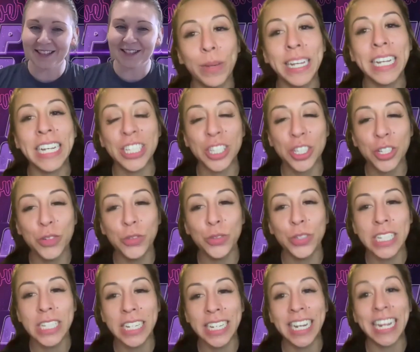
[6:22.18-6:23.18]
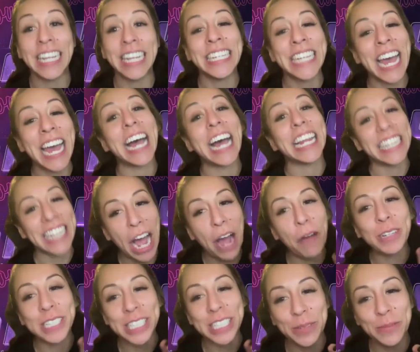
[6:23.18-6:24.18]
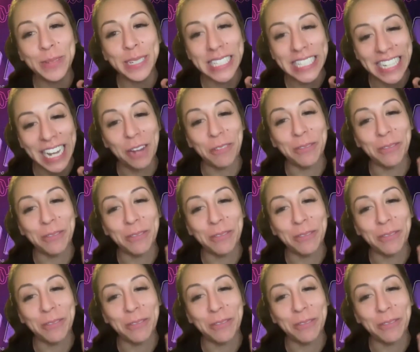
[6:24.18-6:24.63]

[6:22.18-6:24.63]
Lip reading: Because you did. Yeah, that was the mistake.